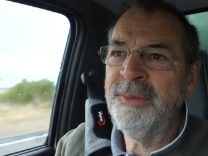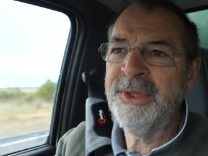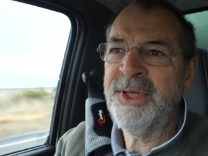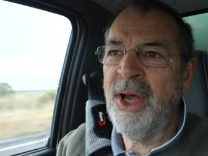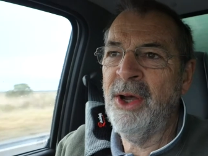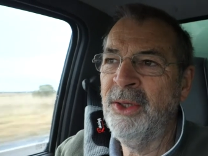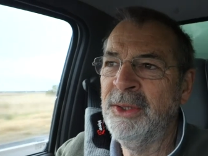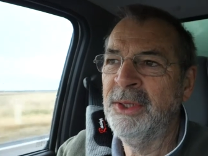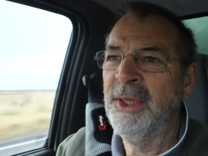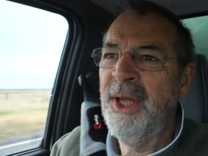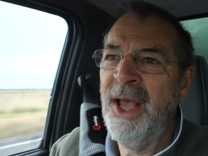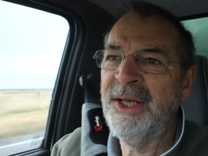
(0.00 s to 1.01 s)
So,
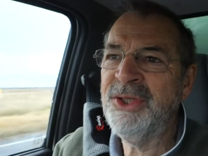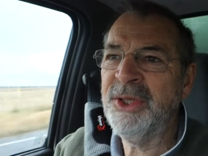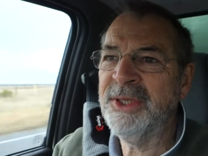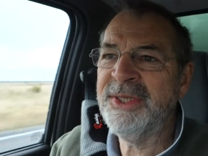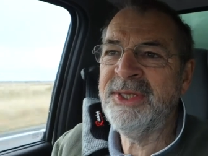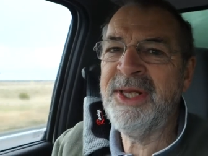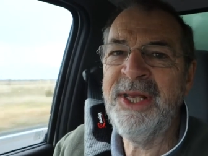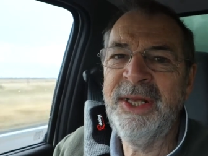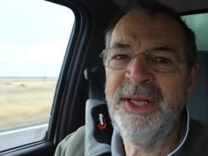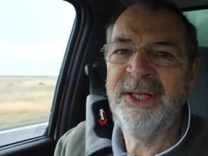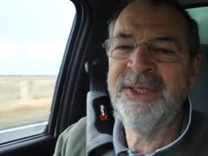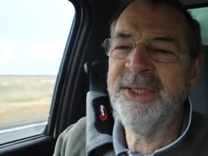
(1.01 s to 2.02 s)
as you can see,
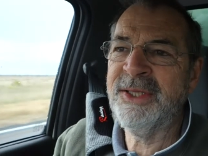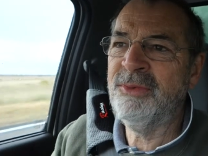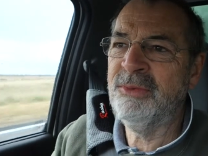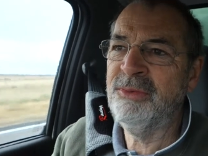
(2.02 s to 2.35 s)
it's